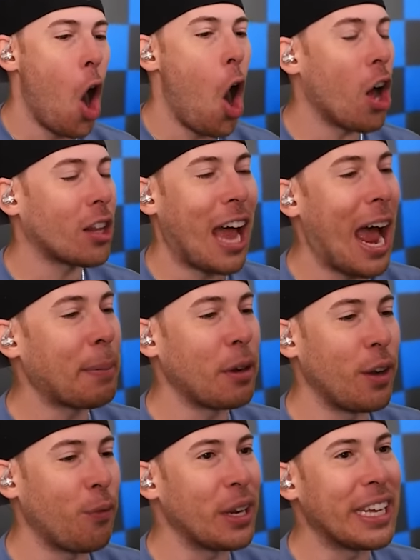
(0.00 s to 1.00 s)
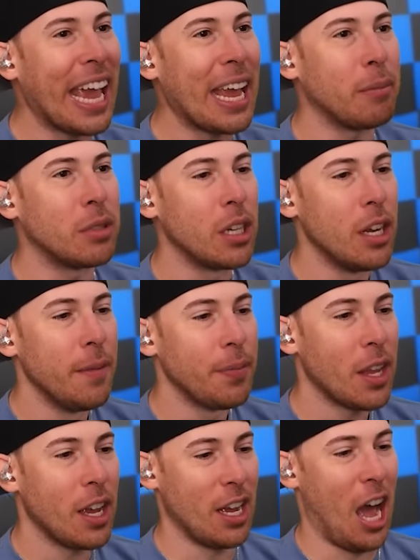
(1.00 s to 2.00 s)
all types of different games. Are you winning,
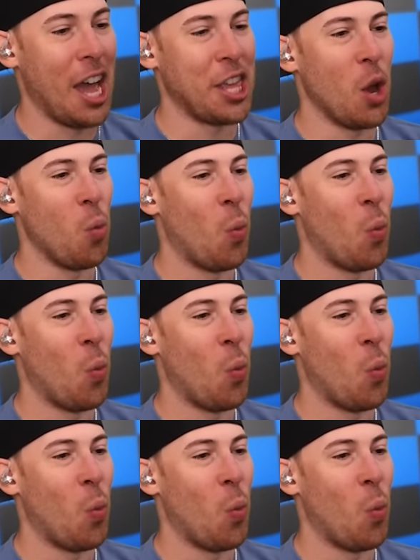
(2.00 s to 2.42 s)
son? Are you